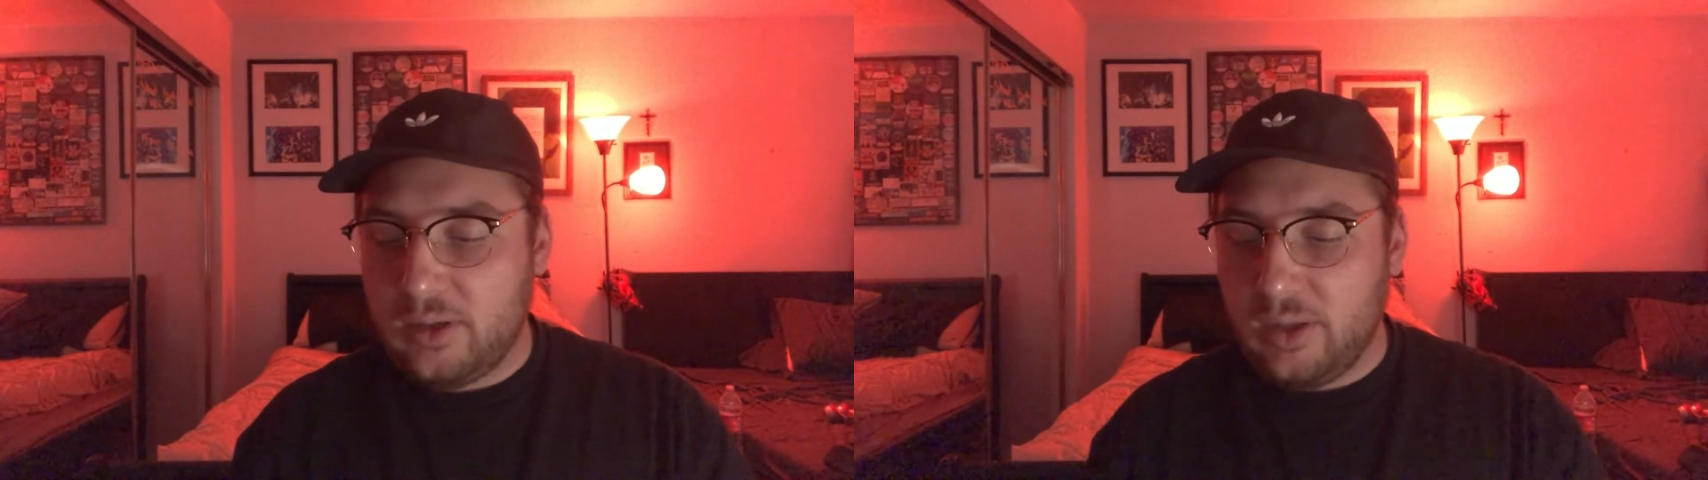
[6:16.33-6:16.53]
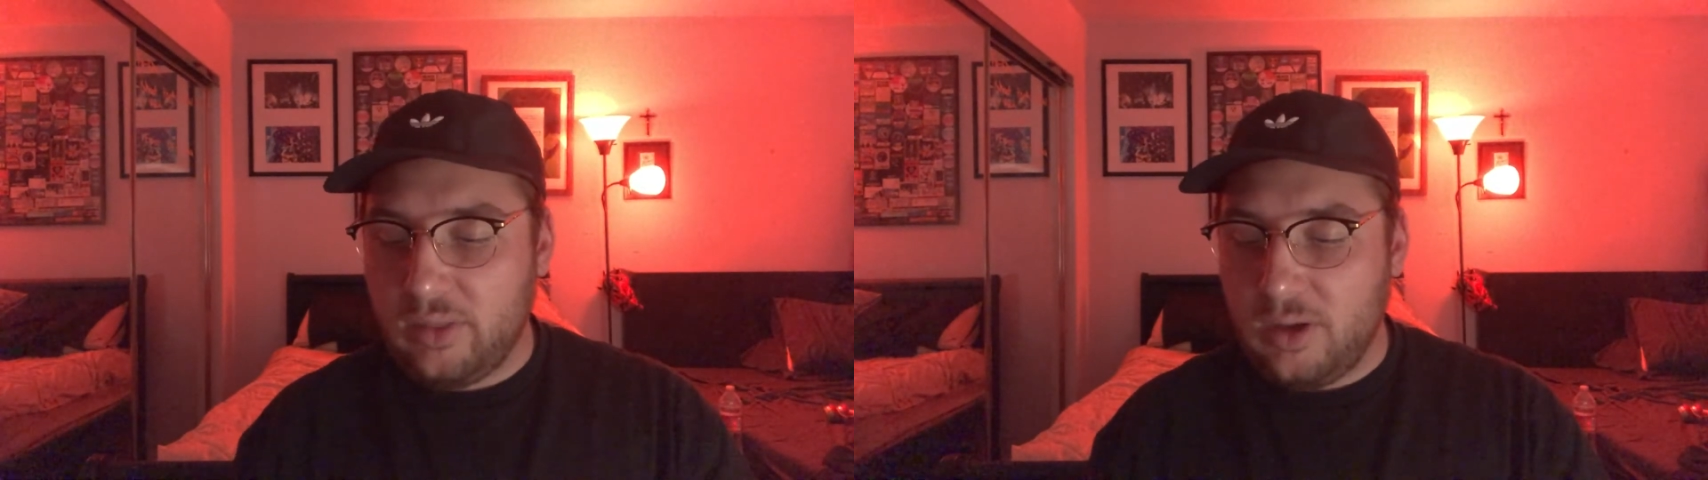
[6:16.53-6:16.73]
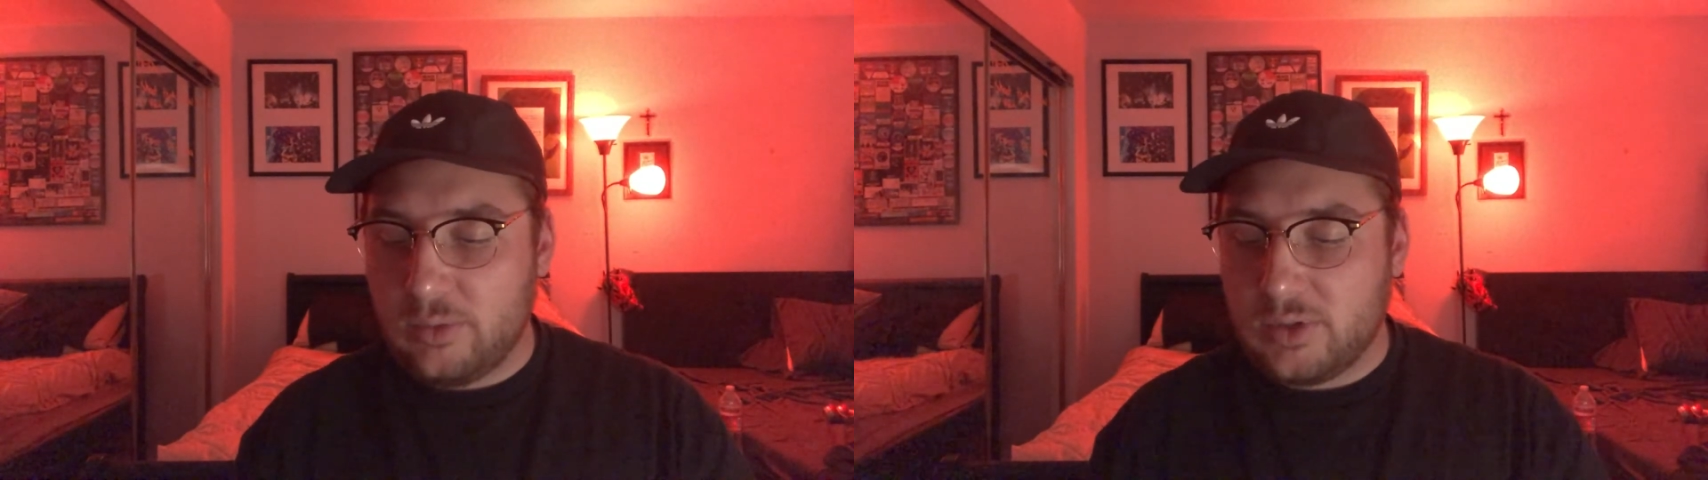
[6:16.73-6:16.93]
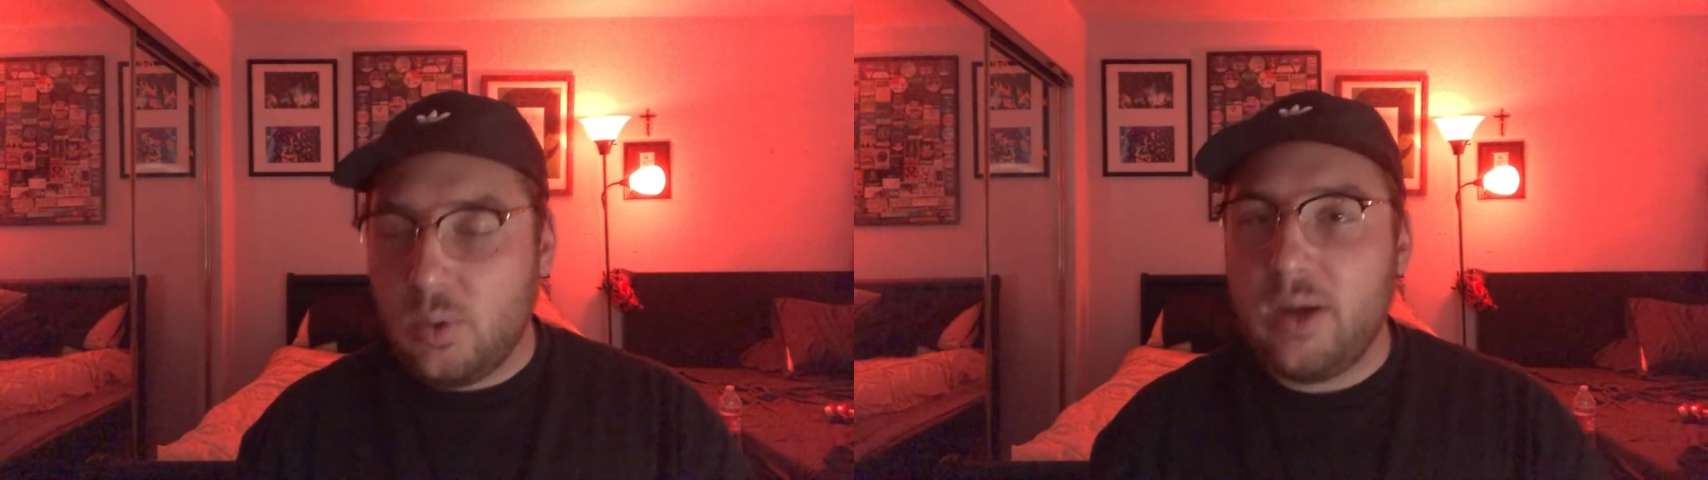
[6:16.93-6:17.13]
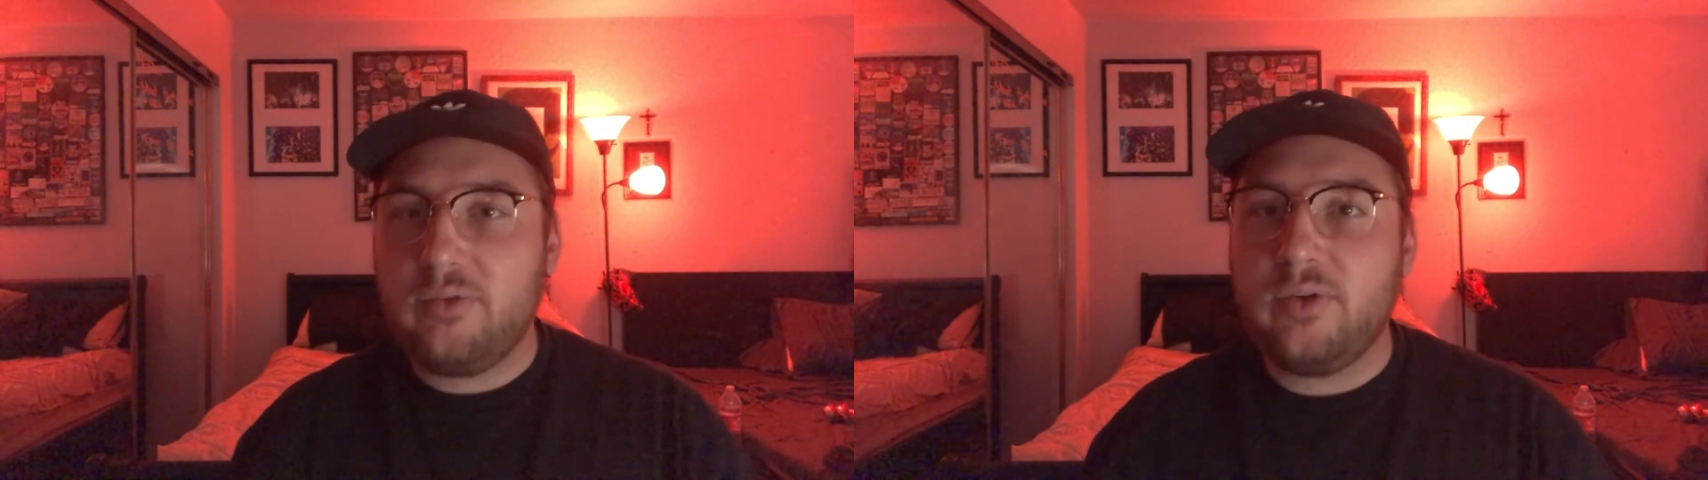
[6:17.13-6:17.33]
that I thought was
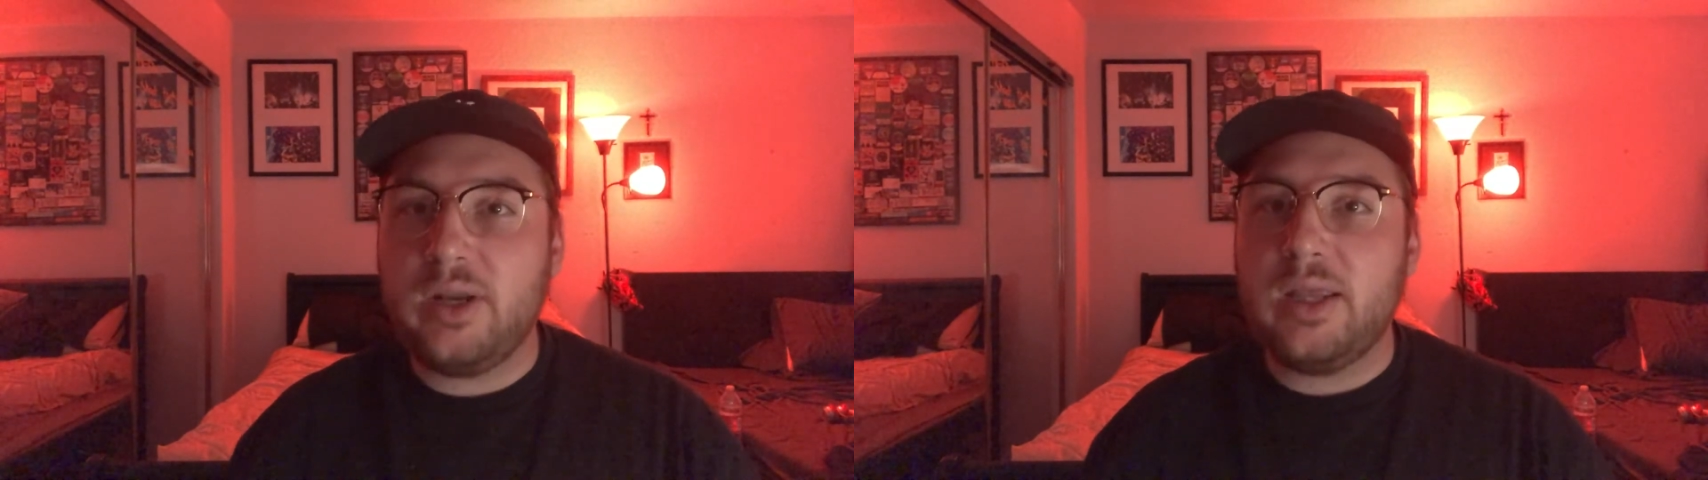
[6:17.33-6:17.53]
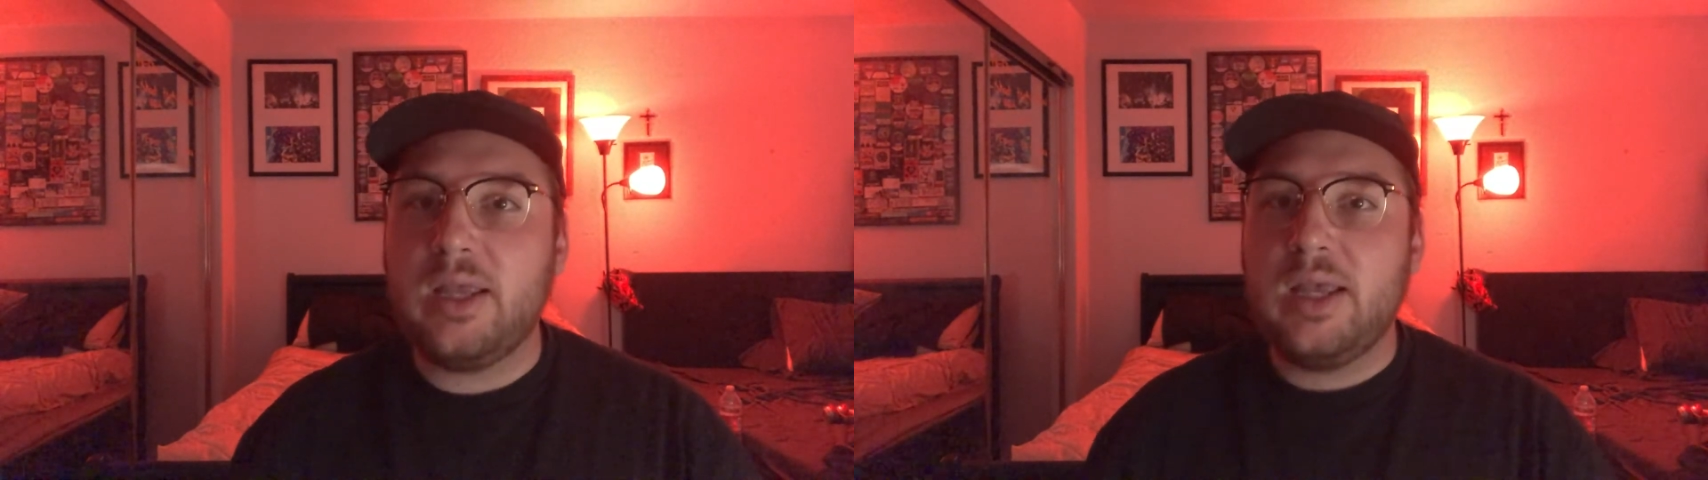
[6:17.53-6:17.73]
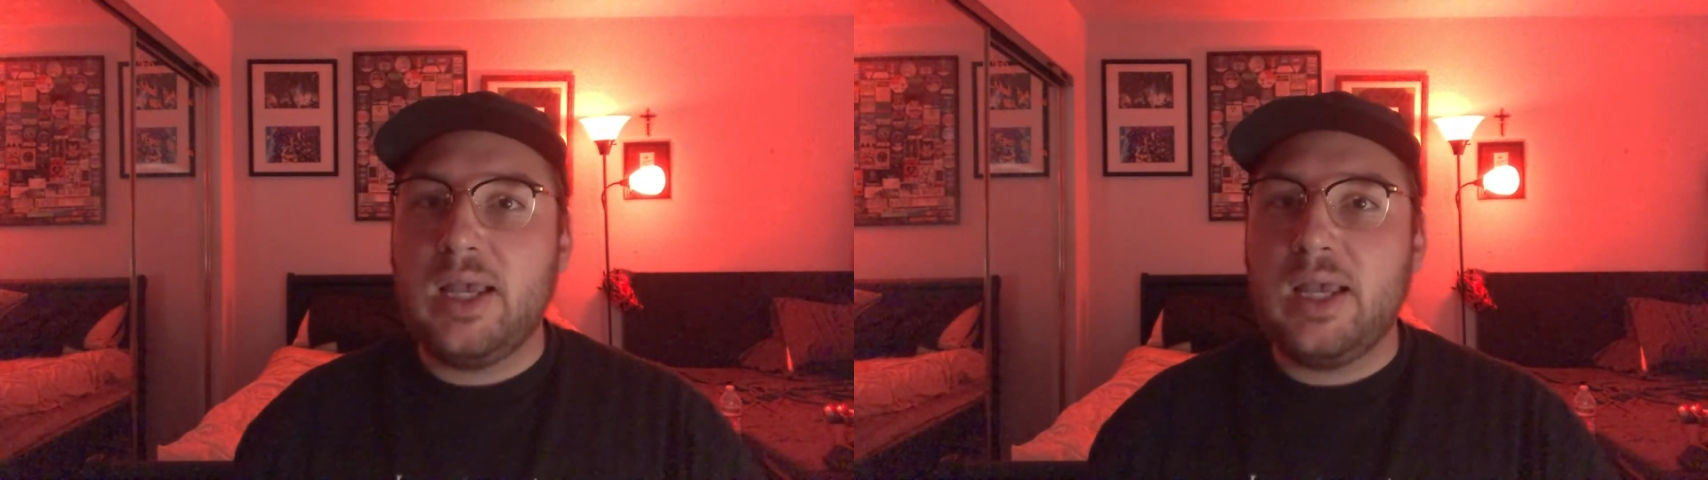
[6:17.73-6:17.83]
quite funny